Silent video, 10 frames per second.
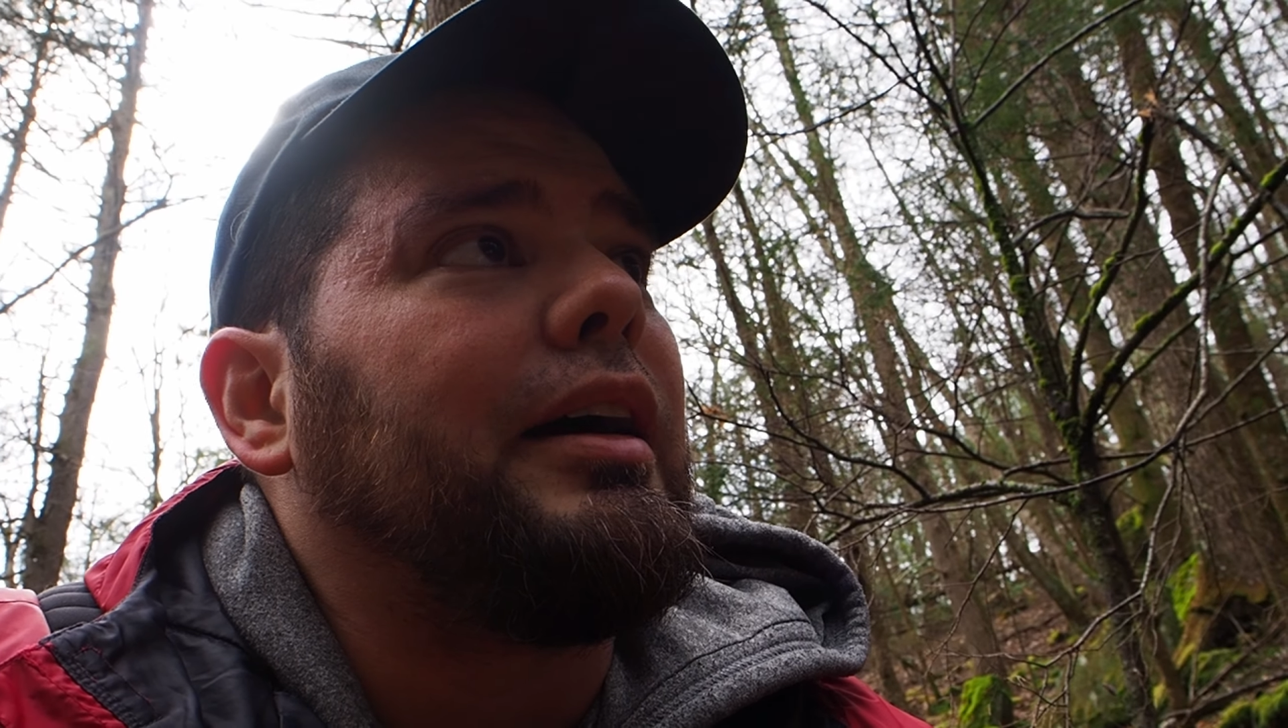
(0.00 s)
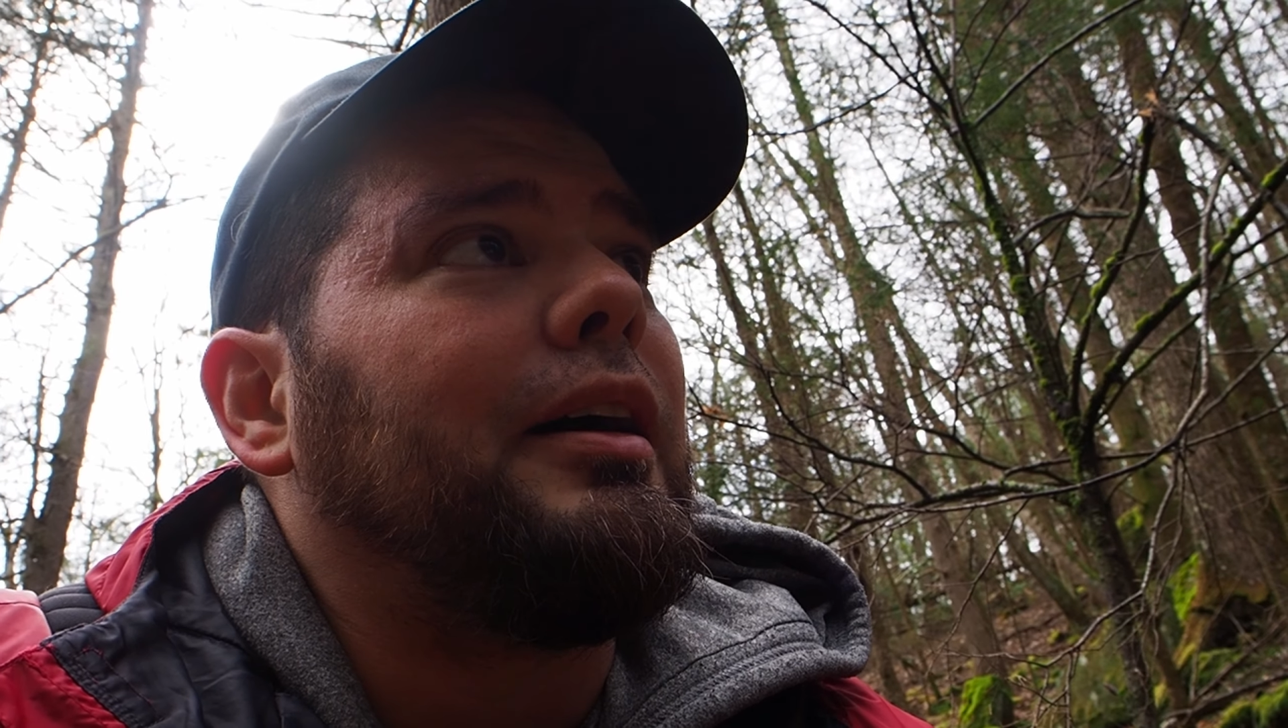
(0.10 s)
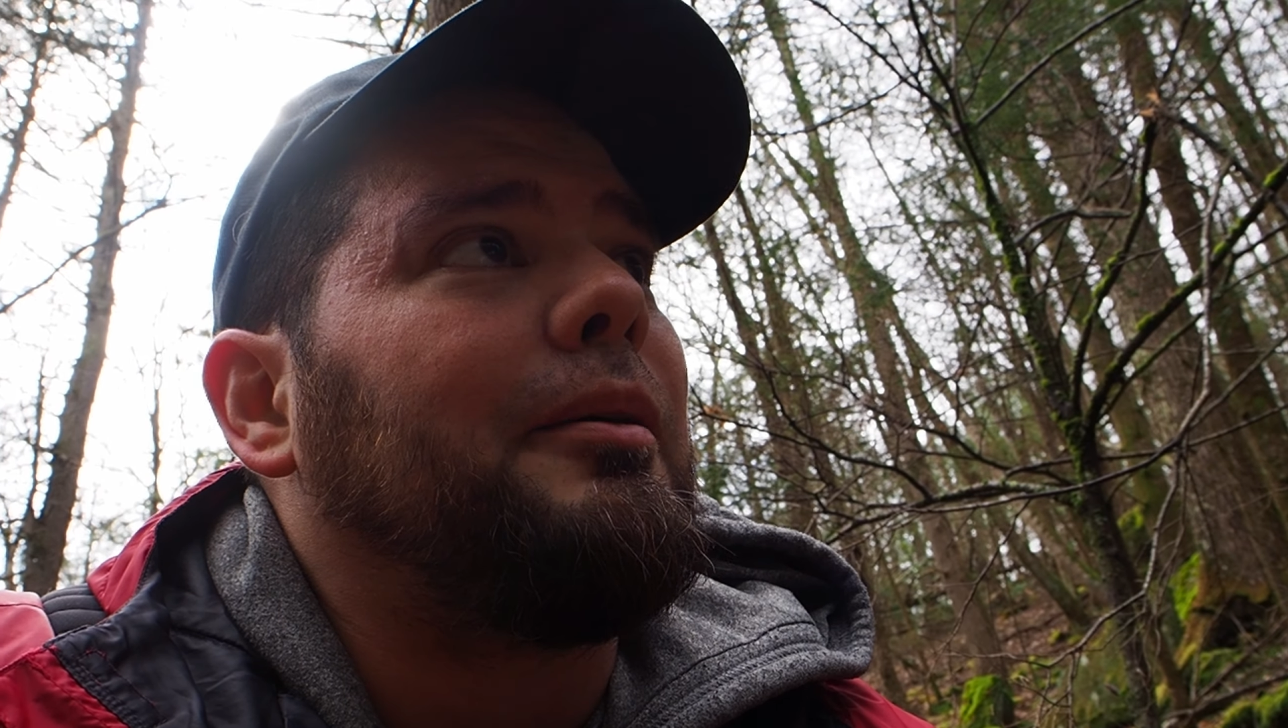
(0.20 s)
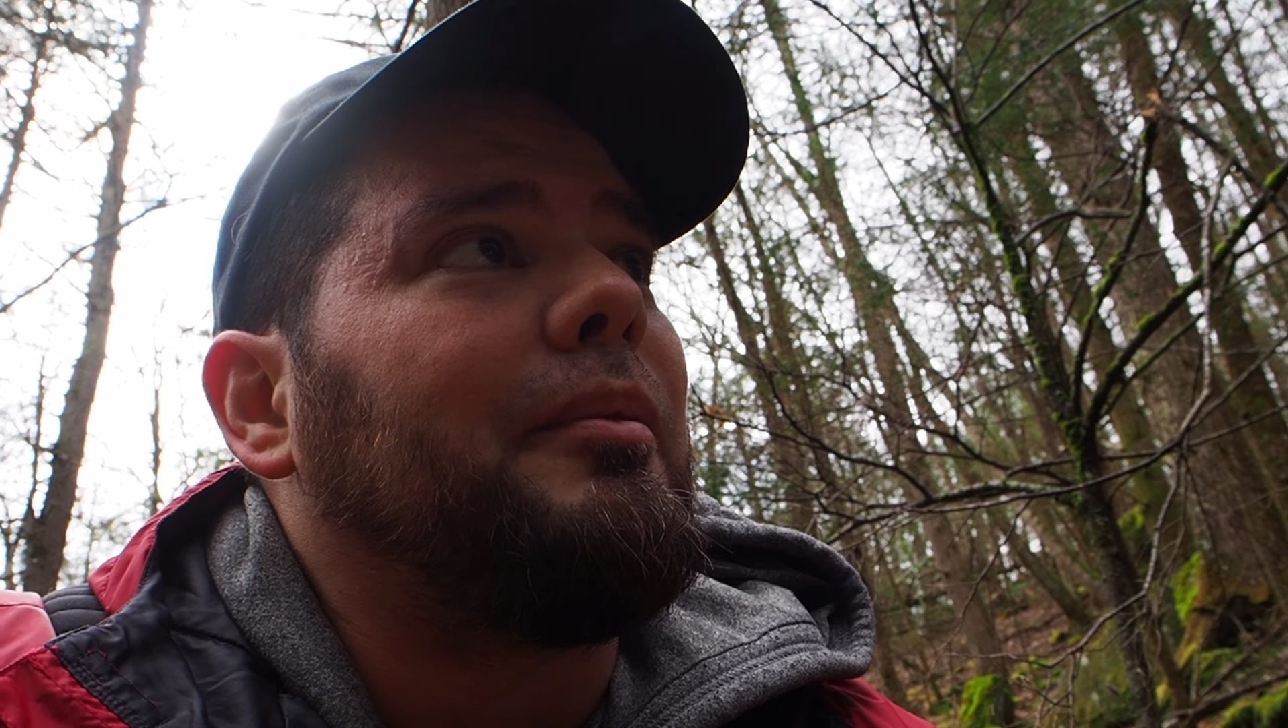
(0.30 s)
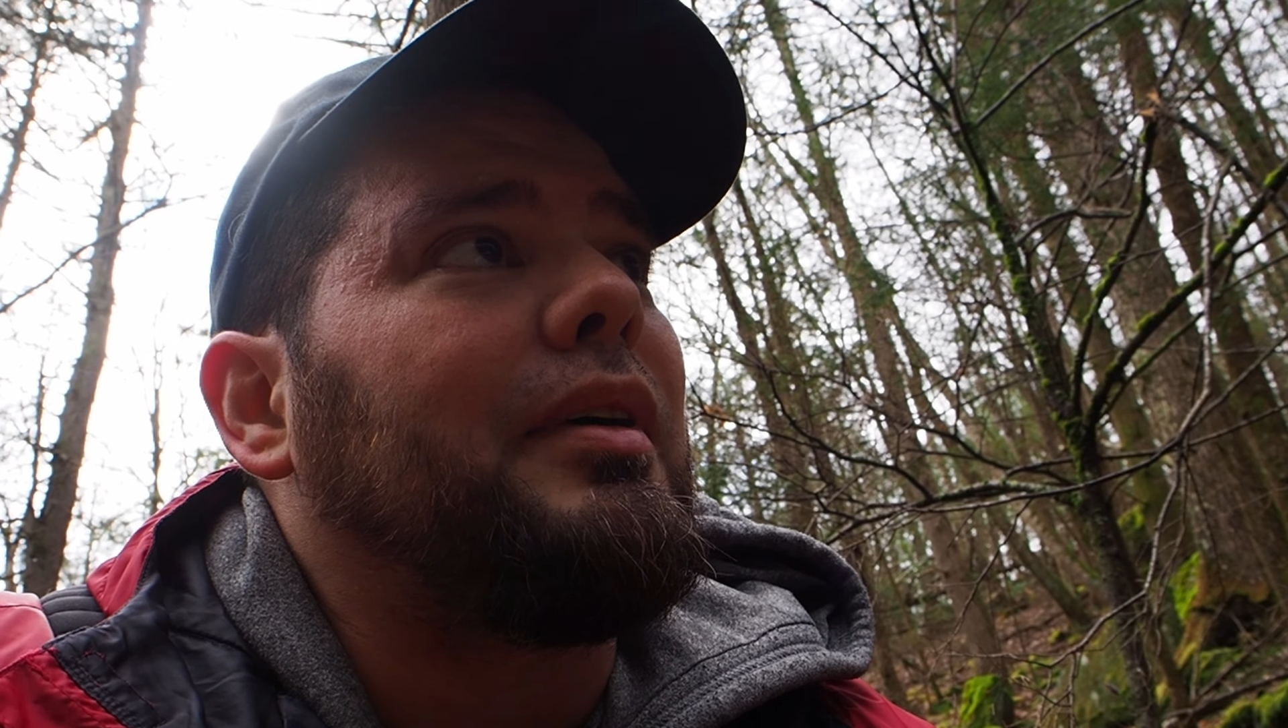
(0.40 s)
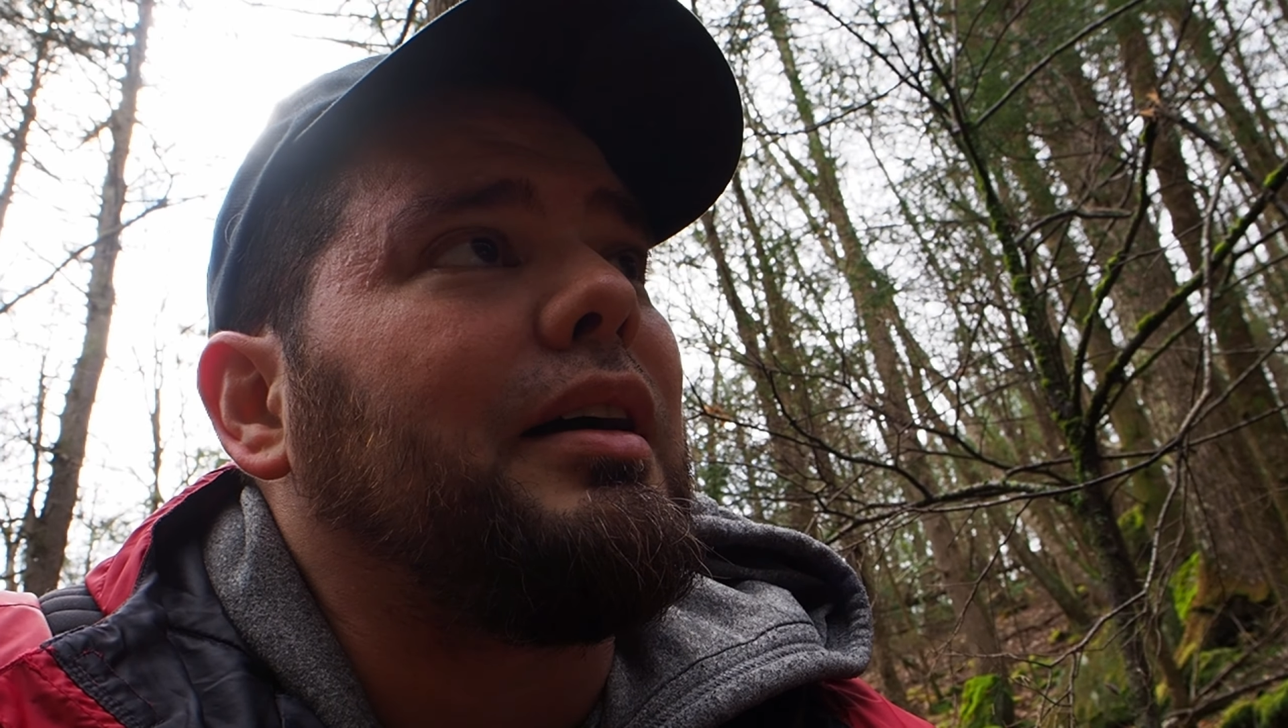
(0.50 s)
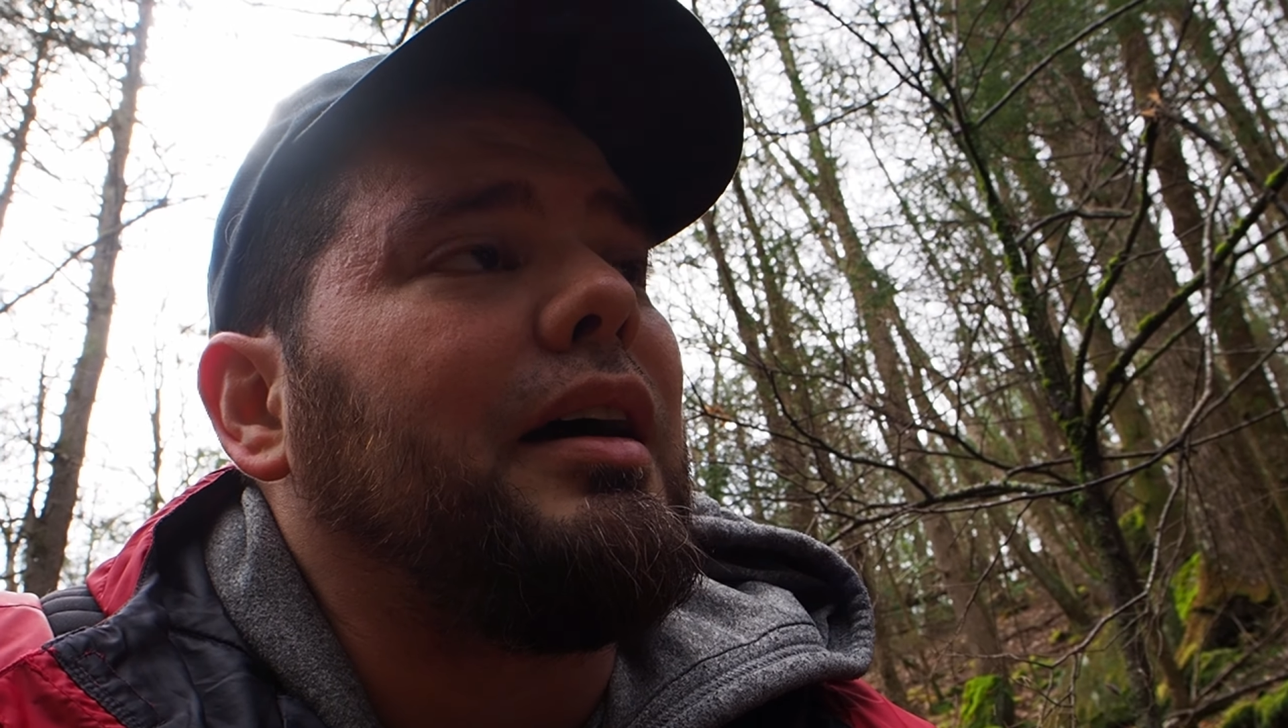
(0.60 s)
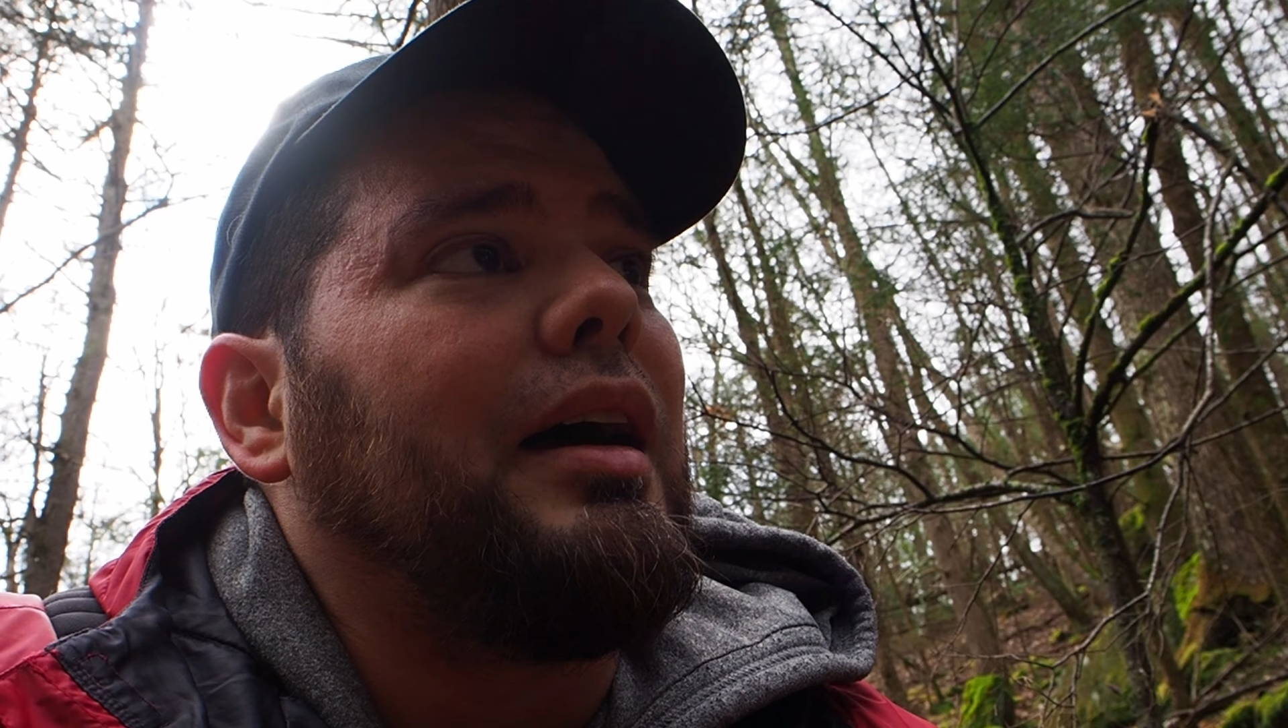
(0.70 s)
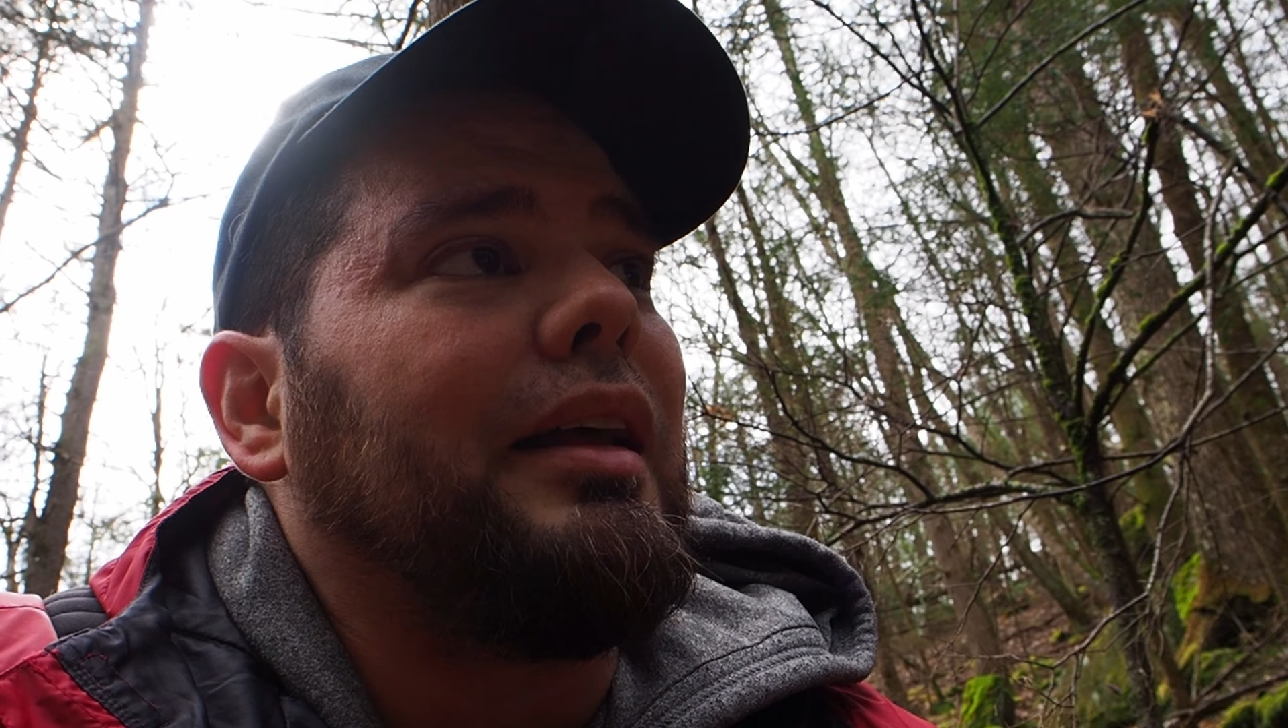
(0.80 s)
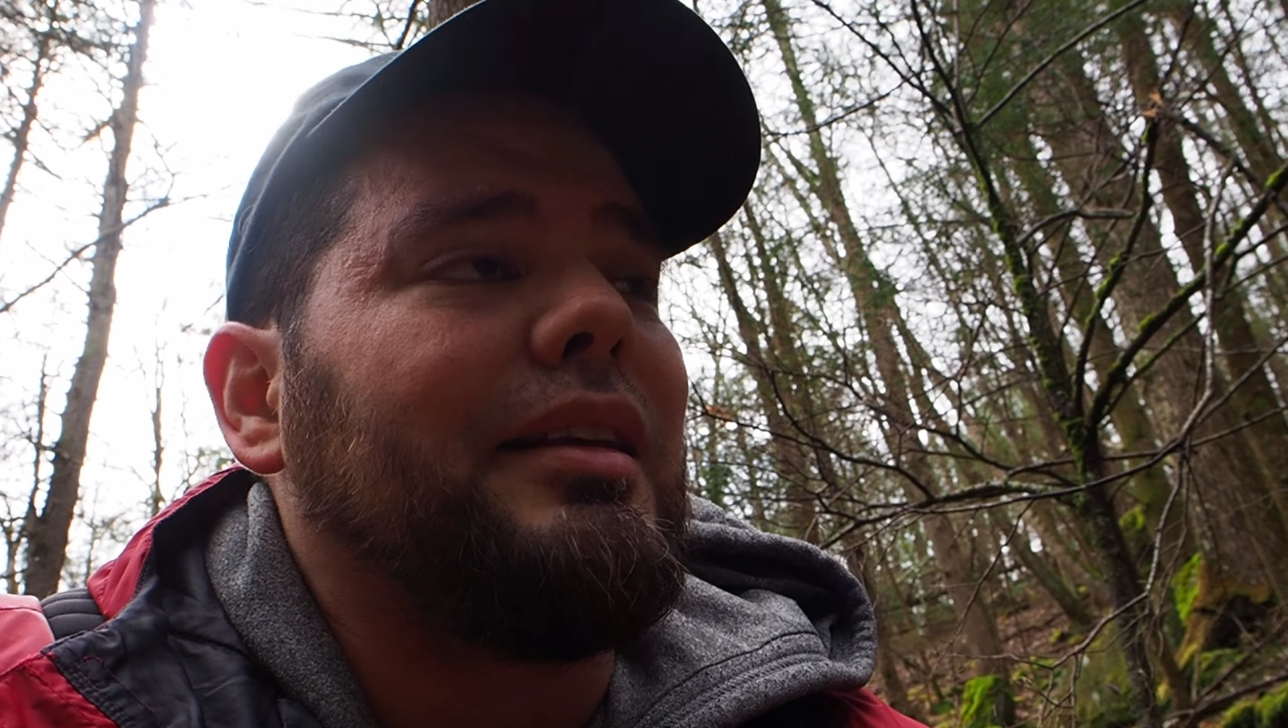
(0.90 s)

I